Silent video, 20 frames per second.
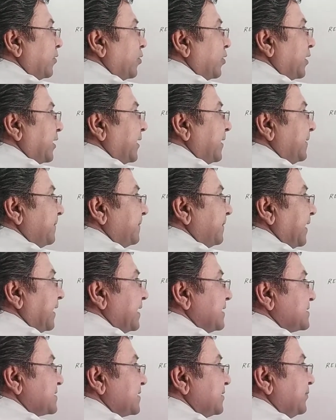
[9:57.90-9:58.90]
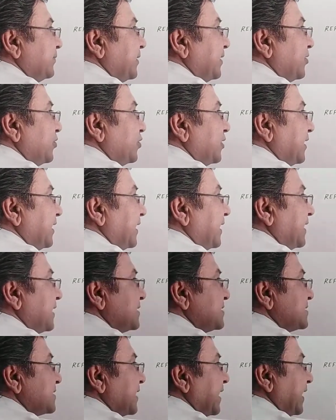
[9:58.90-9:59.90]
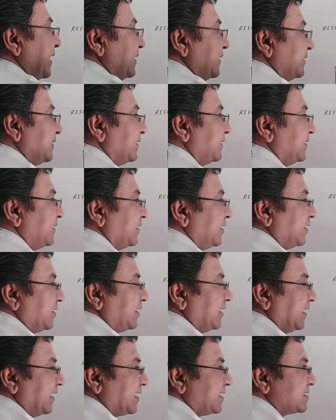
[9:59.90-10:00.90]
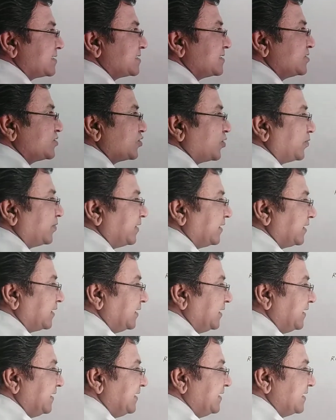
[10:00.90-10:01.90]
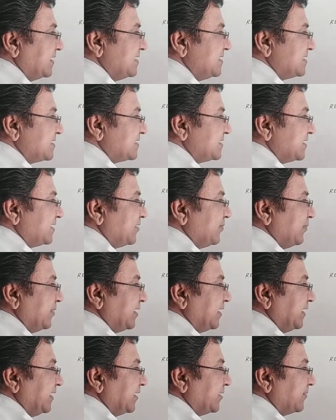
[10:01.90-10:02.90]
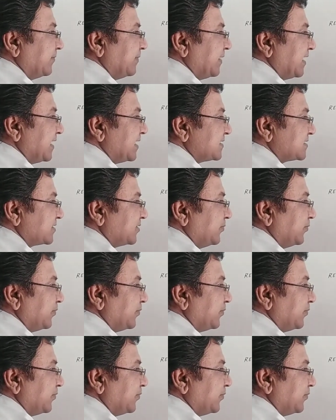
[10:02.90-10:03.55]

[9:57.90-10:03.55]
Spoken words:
Okay, as compared to the glass, and glass is optically denser medium as